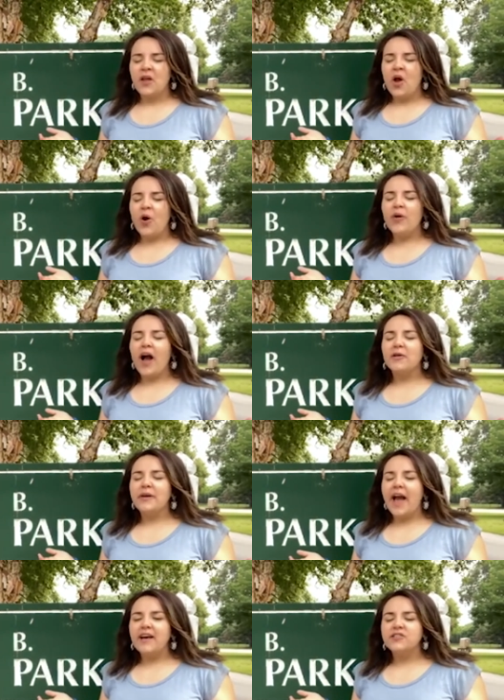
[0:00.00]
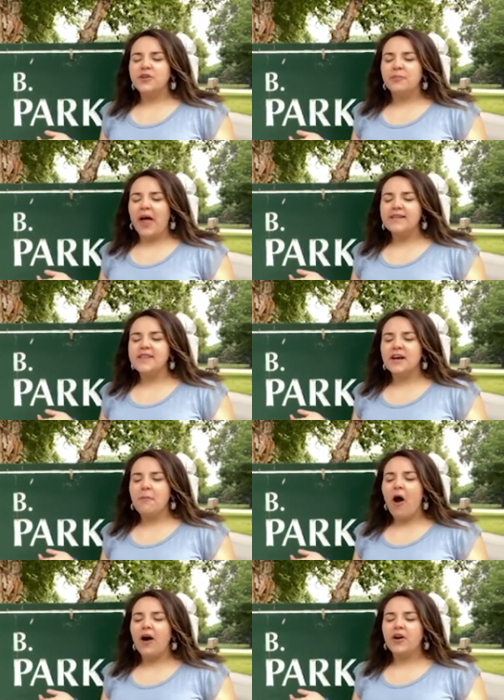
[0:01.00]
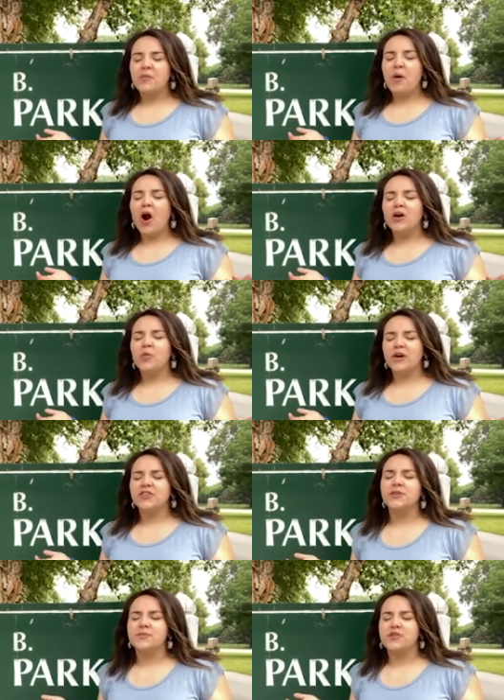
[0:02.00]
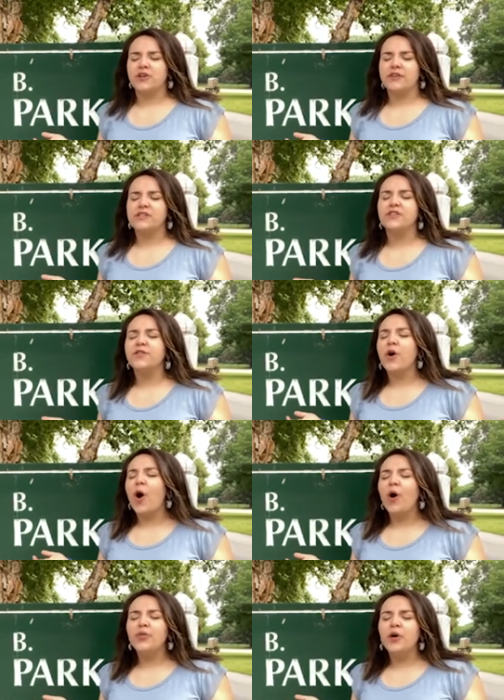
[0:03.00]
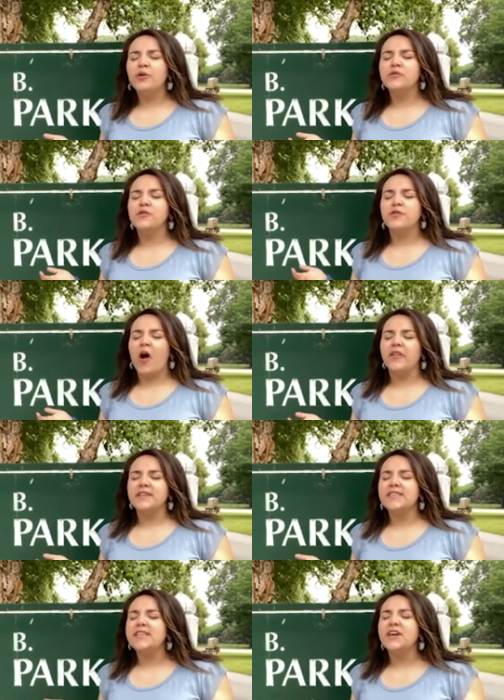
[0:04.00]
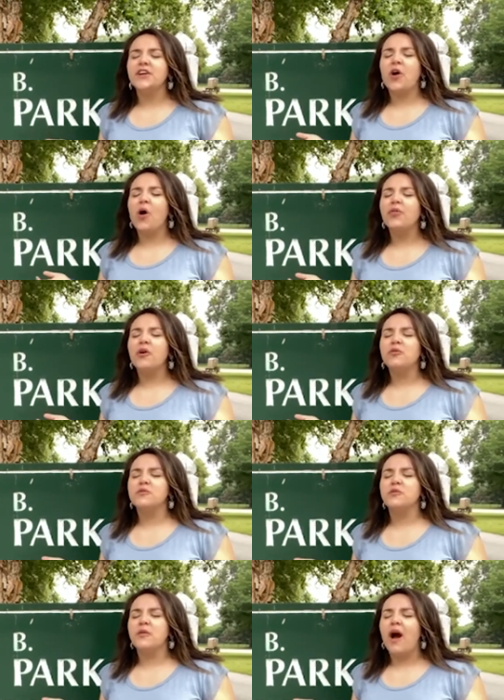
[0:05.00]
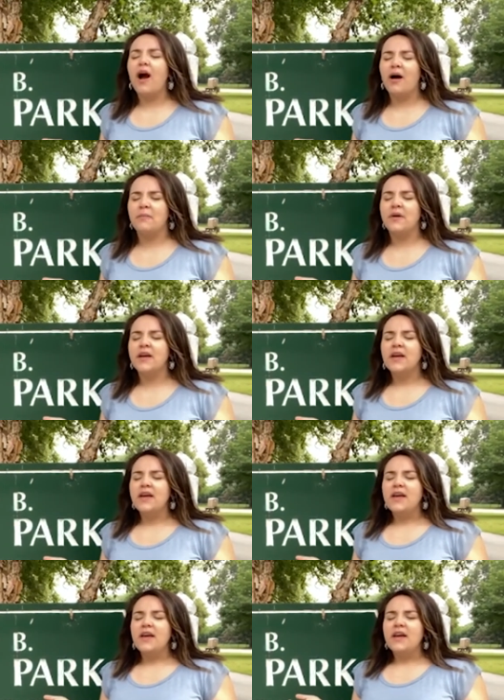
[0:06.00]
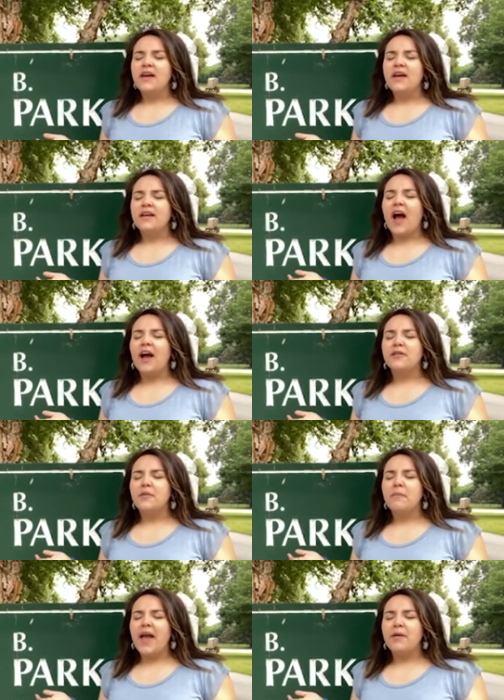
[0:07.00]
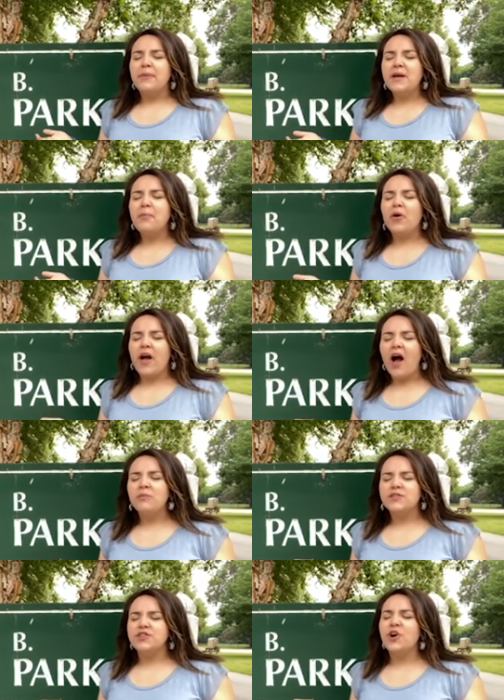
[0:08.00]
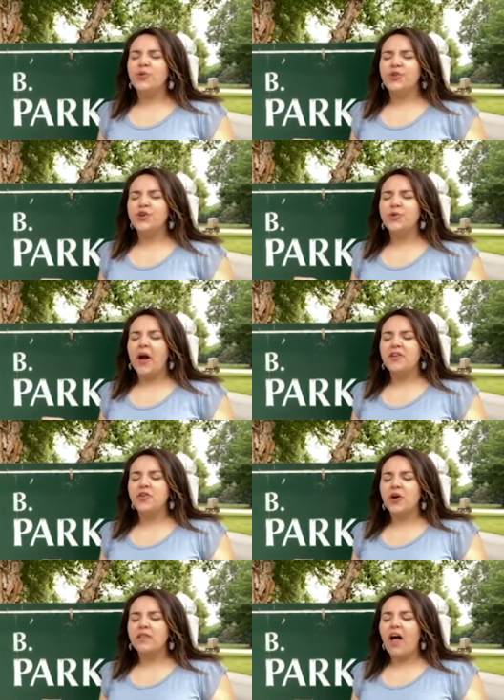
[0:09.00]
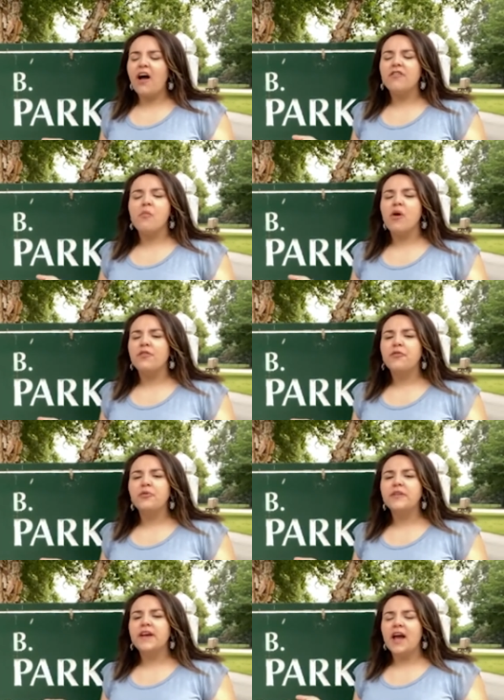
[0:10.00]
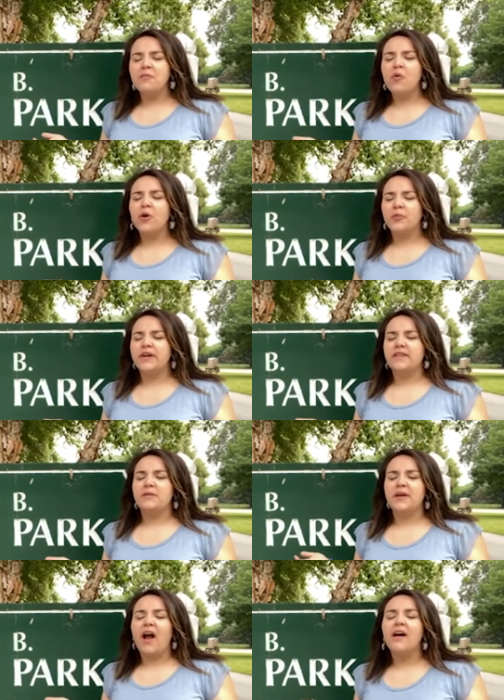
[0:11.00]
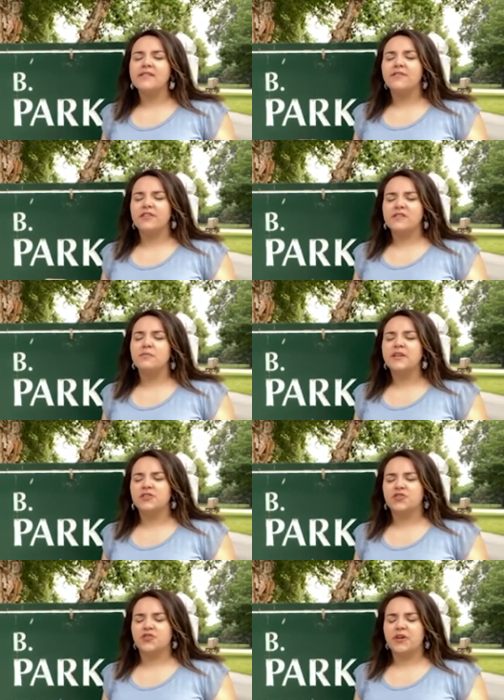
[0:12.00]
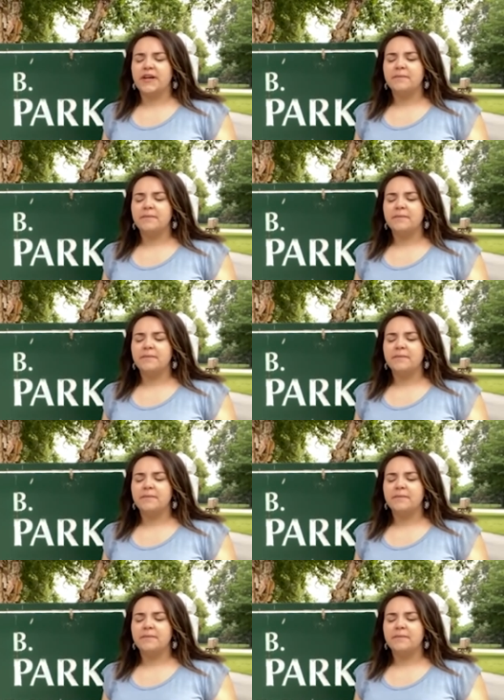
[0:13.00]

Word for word: Oh God, we ask your blessing upon our park worship service and for all those who volunteer and all those who come. God, may people come to know you and your love more fully and more really because of this ministry.